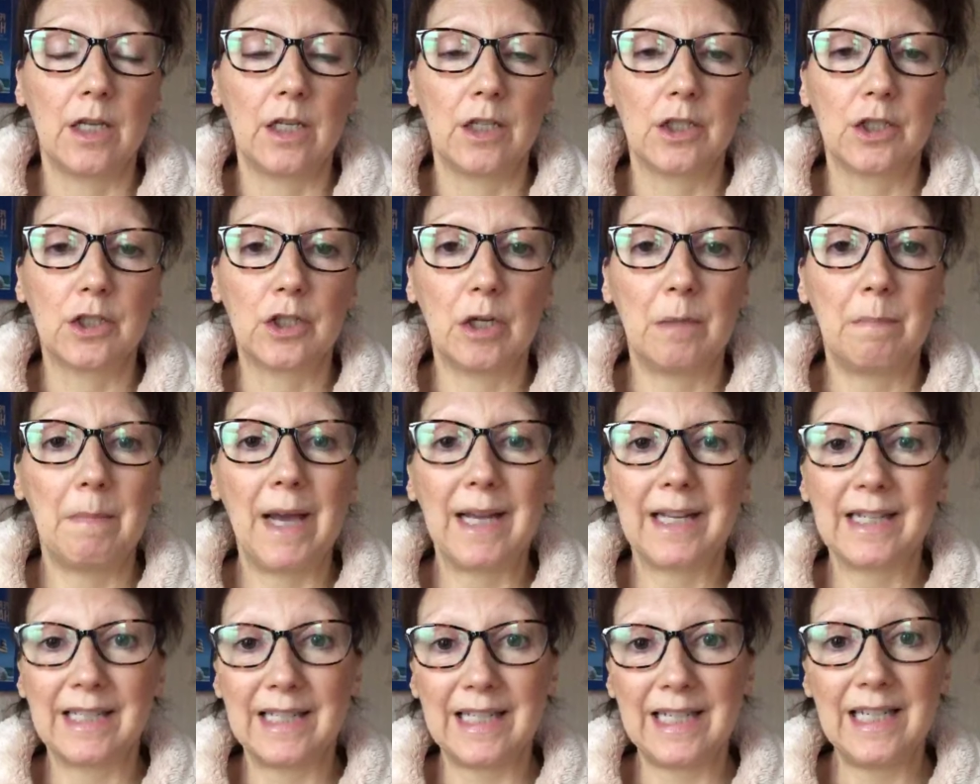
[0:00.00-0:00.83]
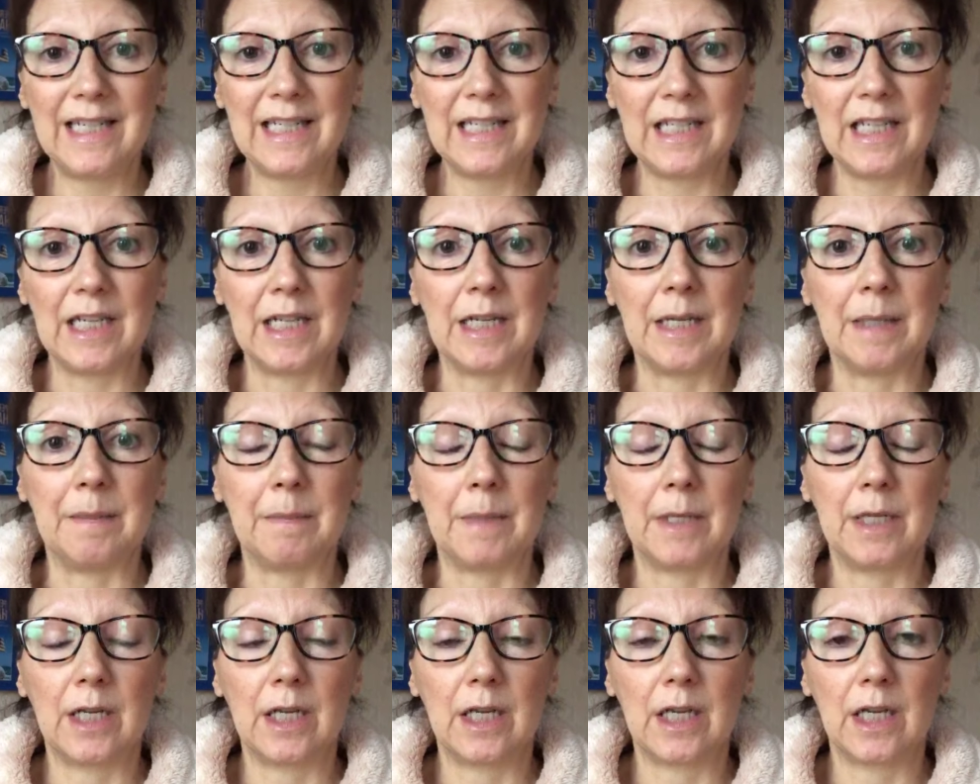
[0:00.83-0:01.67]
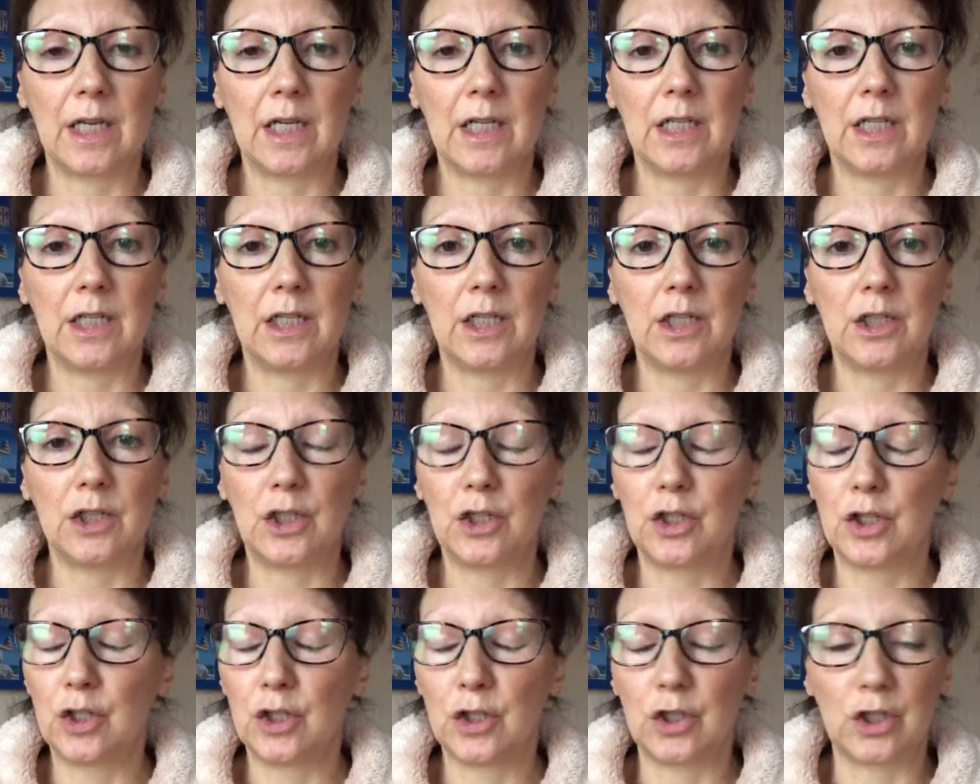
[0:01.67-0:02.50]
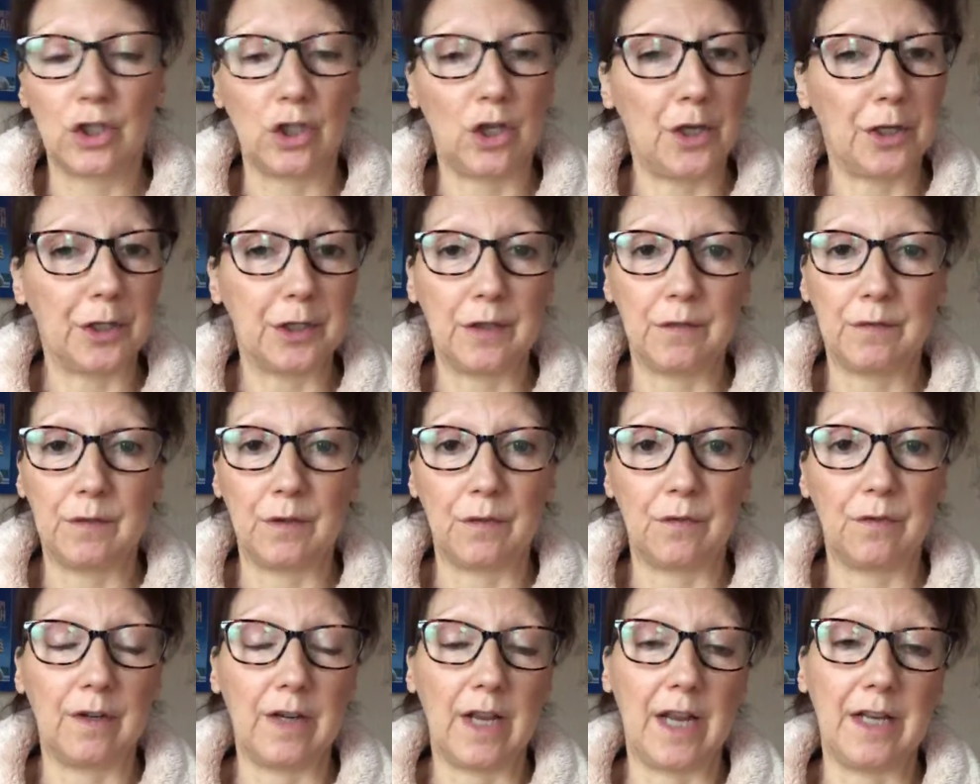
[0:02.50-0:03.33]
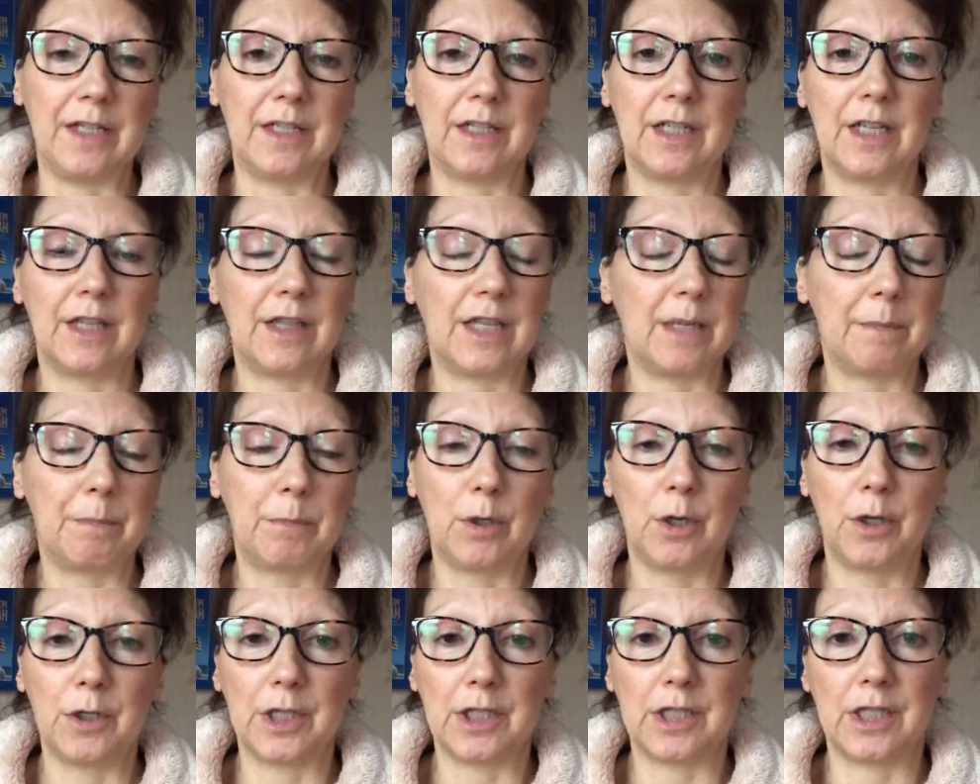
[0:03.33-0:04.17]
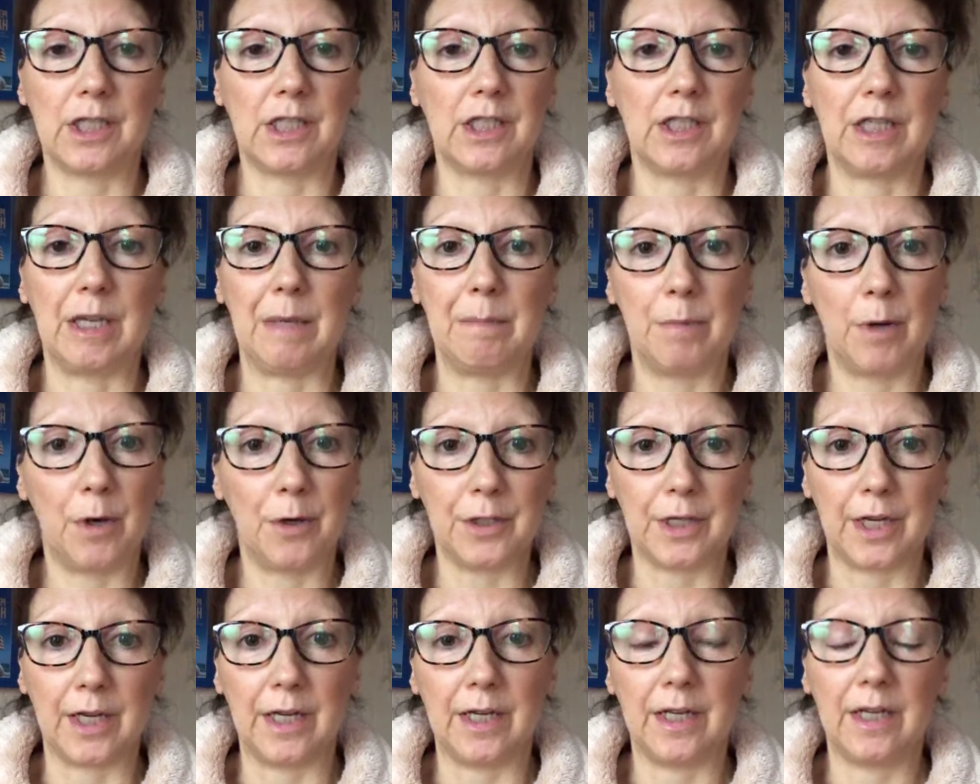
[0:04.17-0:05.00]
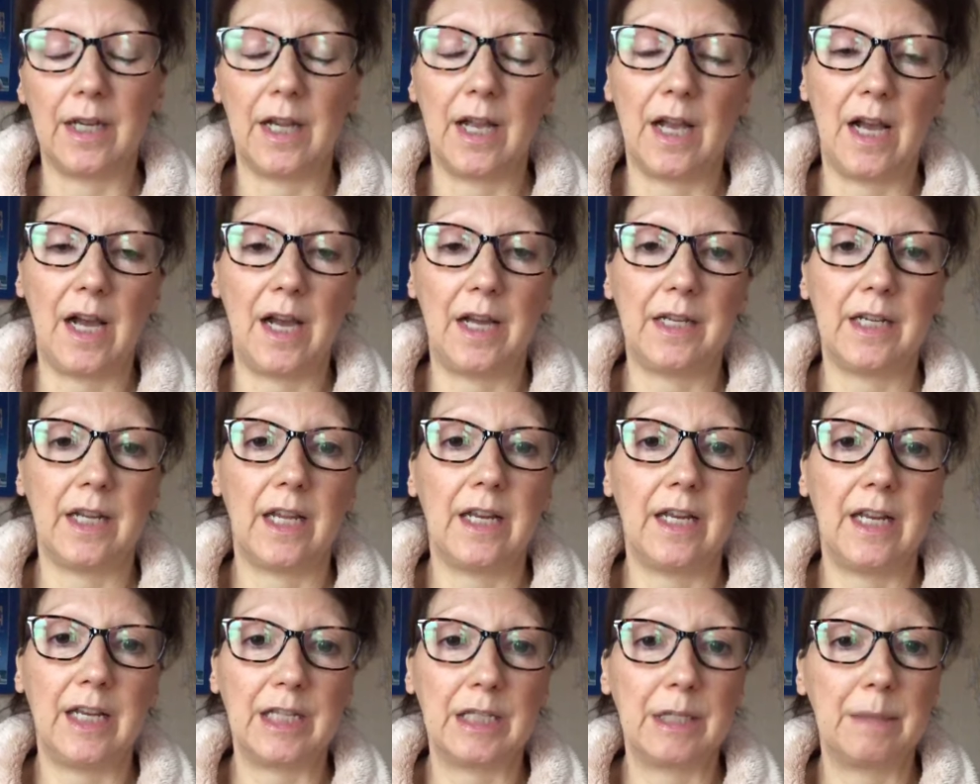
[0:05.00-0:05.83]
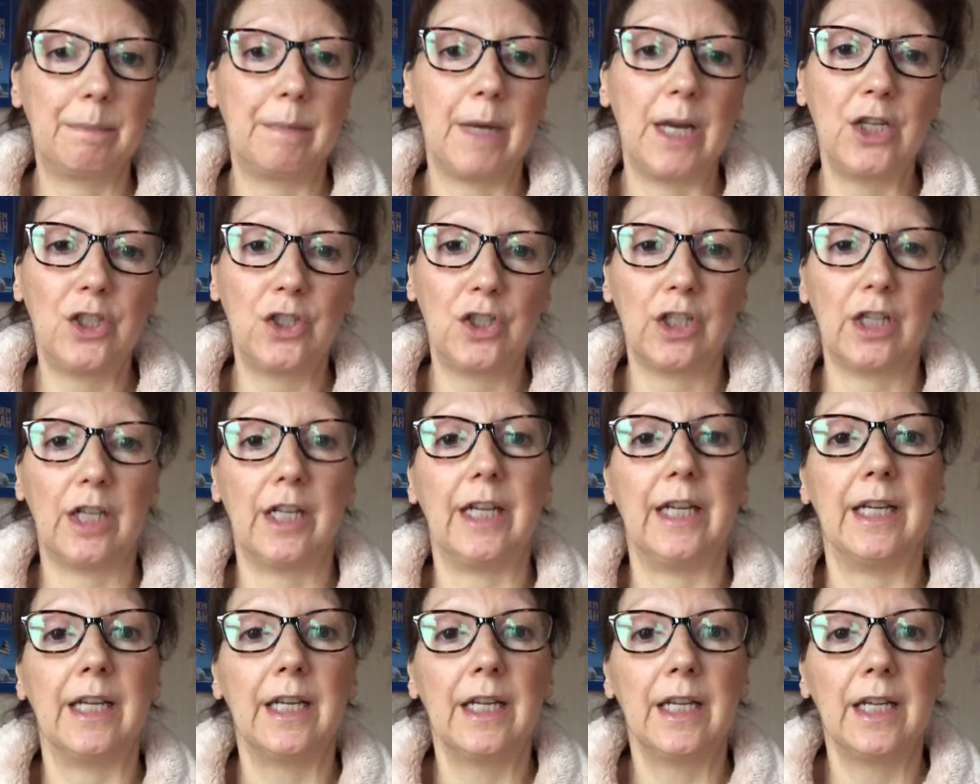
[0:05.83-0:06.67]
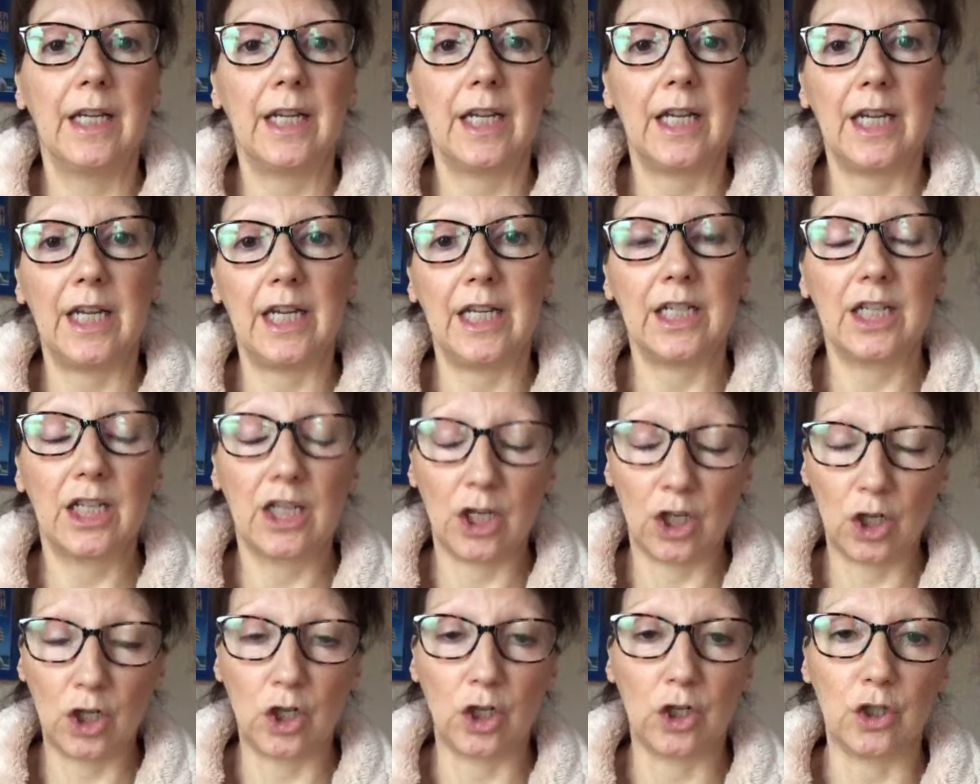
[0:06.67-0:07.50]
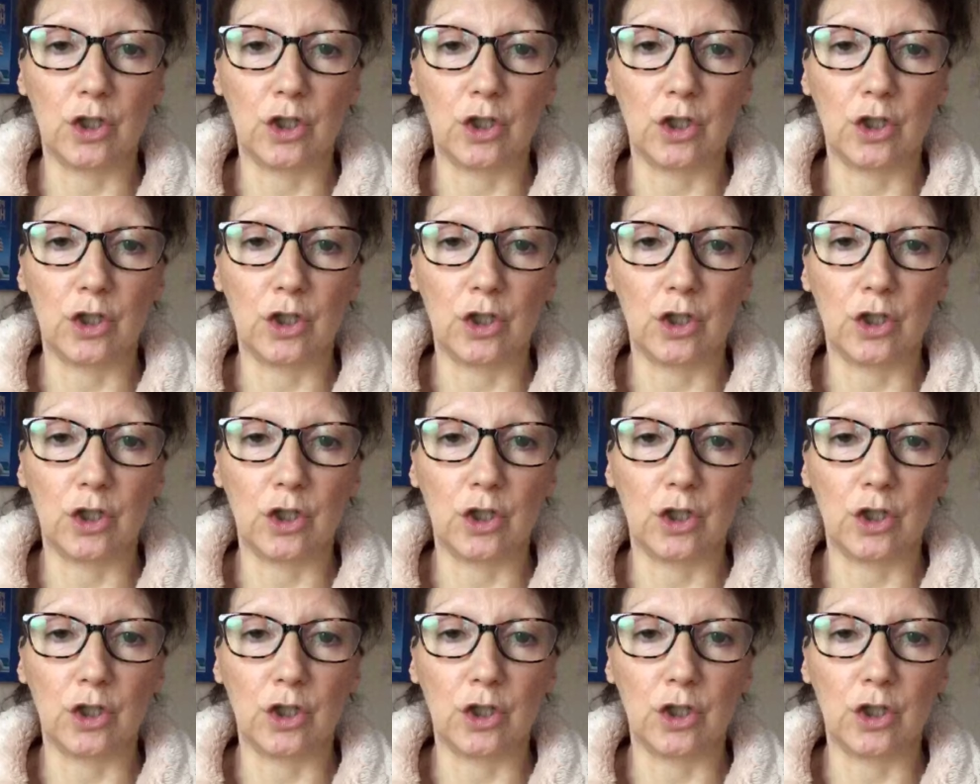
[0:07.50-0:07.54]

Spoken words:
So magnesium does lots of different, I think, processes in your body, and especially it can